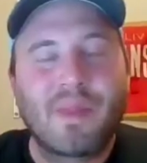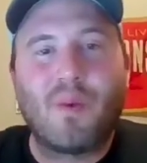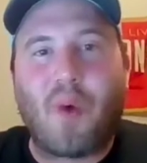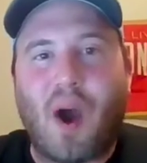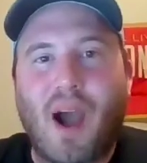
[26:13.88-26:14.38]

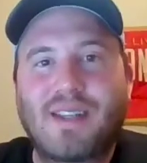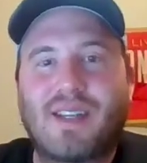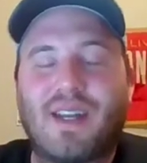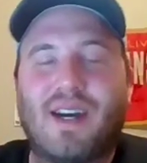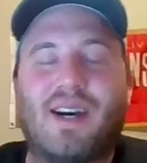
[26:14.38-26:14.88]

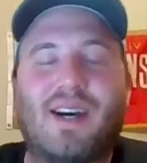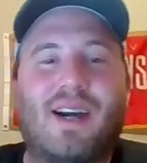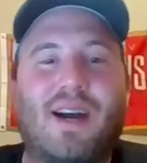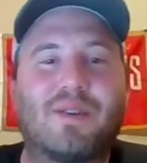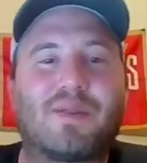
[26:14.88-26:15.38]

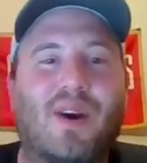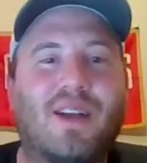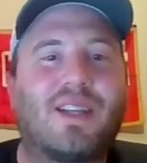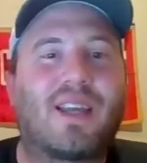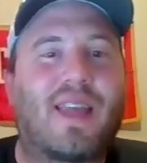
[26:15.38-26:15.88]
was
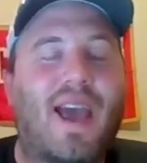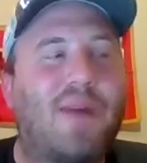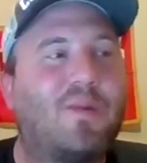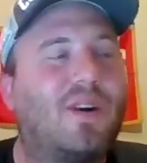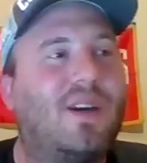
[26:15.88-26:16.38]
watching that
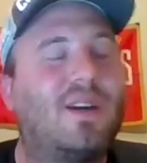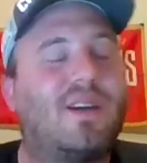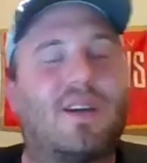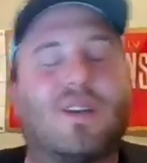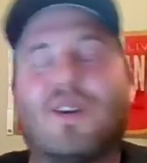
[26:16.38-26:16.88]
one
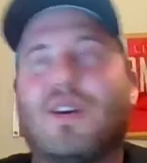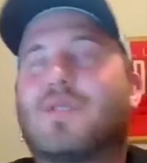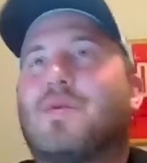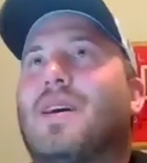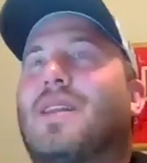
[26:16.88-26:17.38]

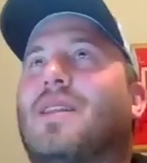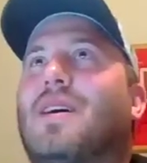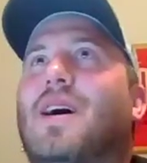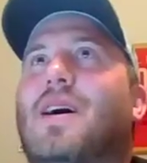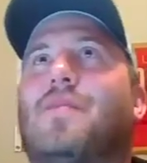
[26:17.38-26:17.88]
along with
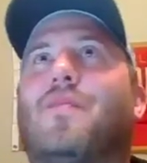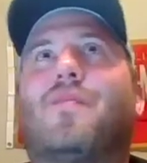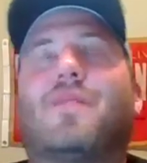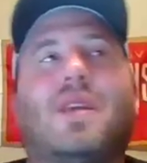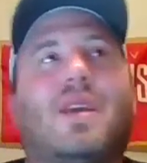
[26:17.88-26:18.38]

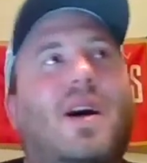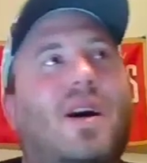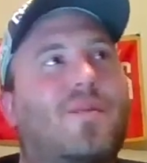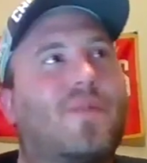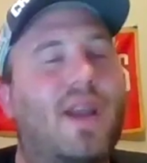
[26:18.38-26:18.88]

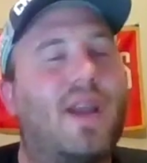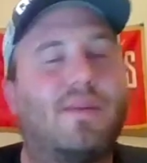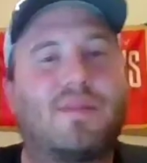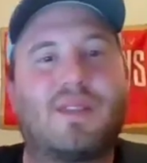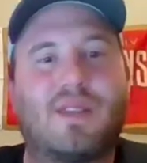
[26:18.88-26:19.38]
the
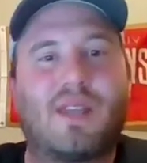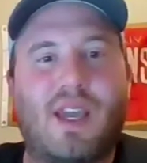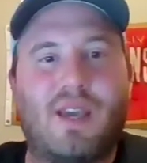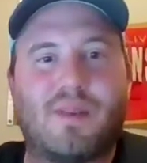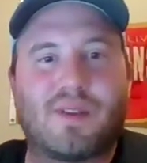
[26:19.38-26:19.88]
Rams
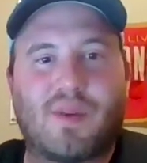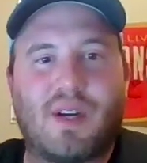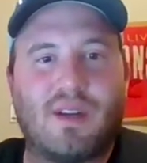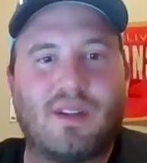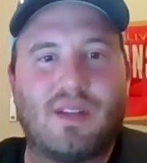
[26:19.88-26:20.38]
game as
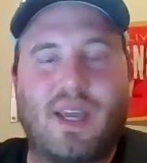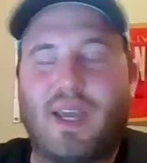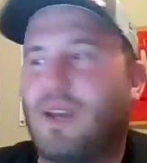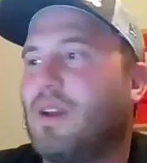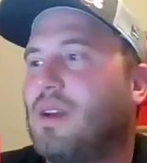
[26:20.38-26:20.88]
well, and